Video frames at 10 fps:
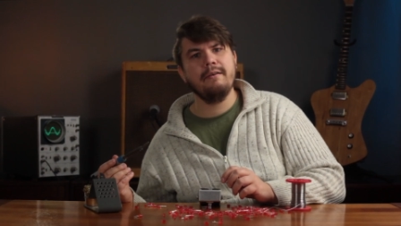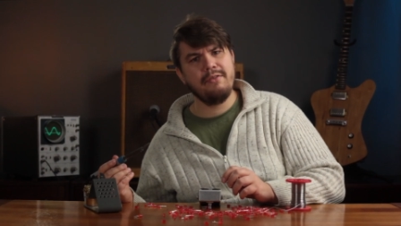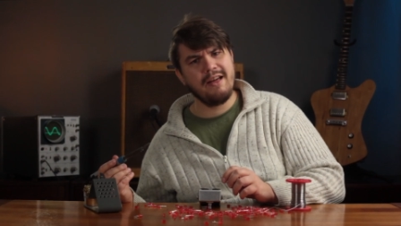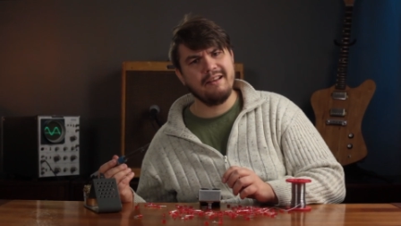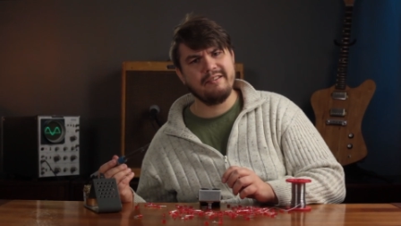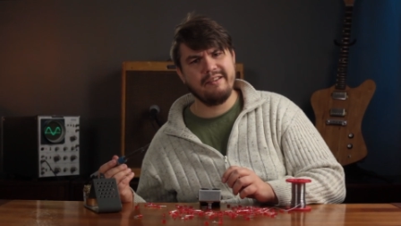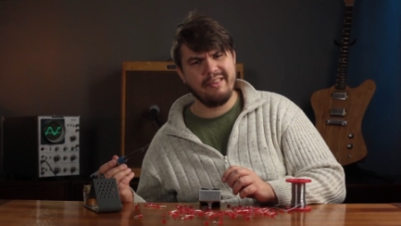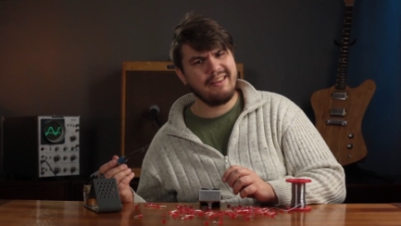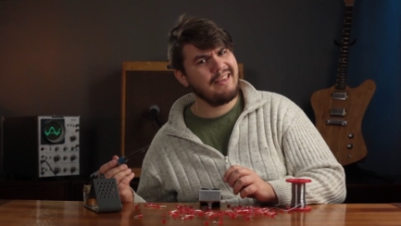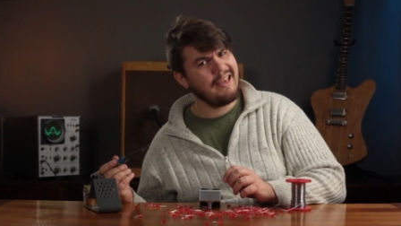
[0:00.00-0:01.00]
if that's
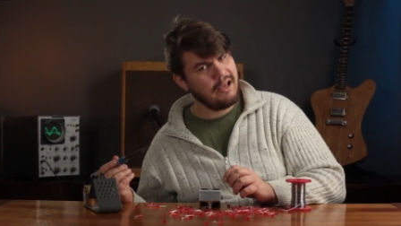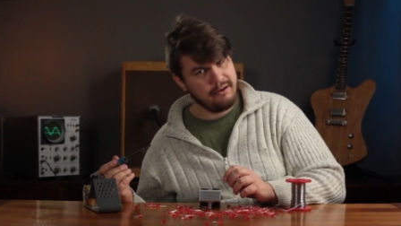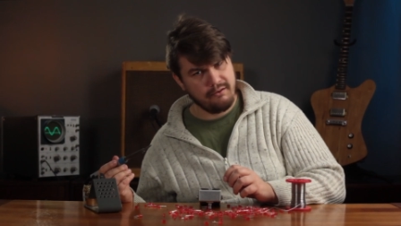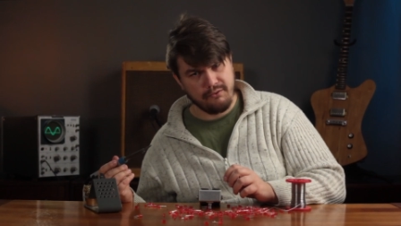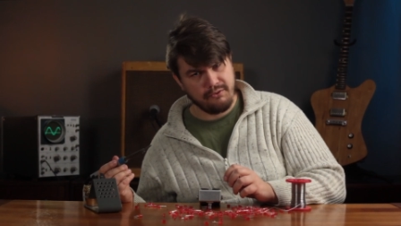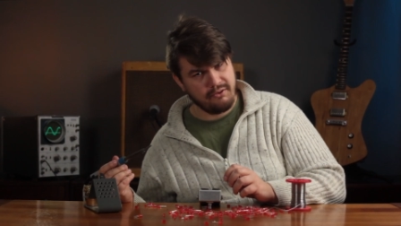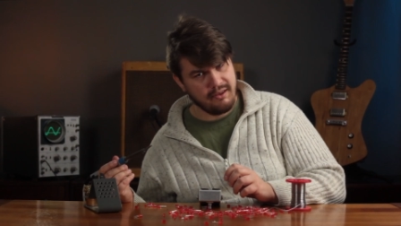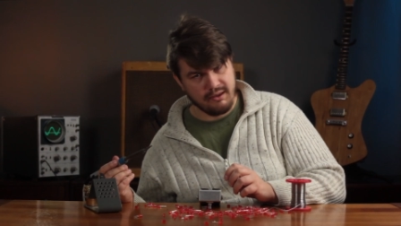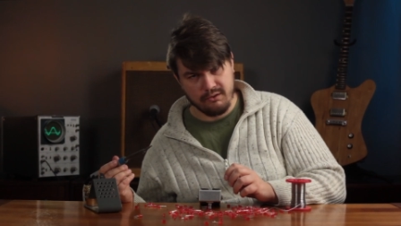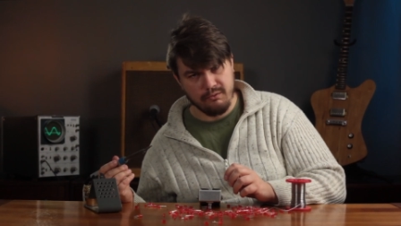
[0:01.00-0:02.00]
the kind of
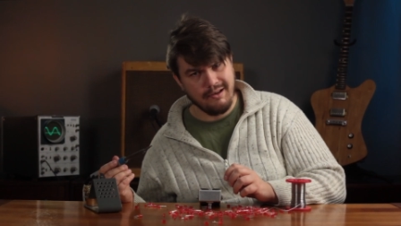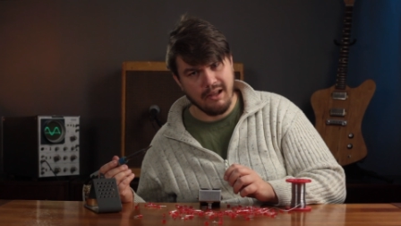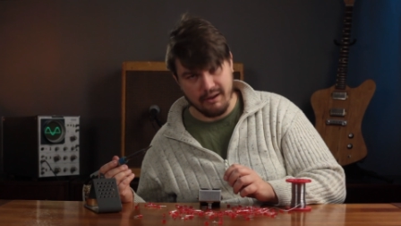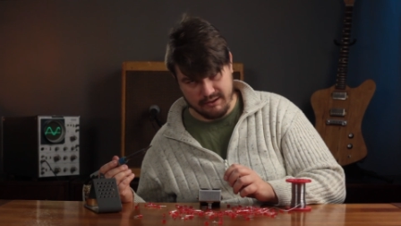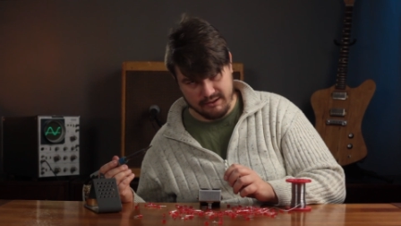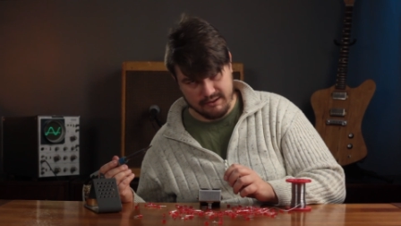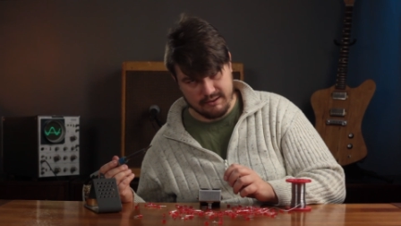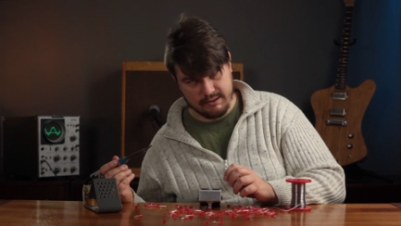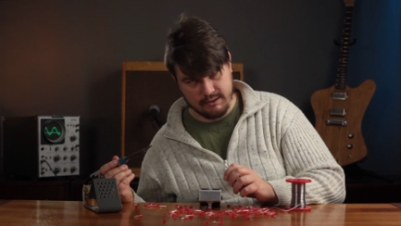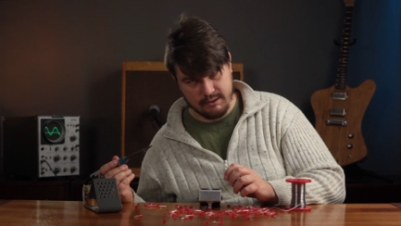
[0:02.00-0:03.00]
thing you
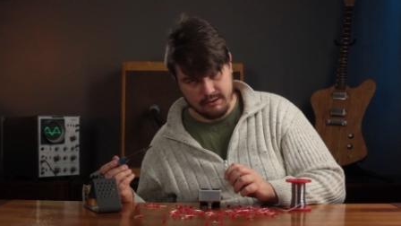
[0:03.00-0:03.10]
like.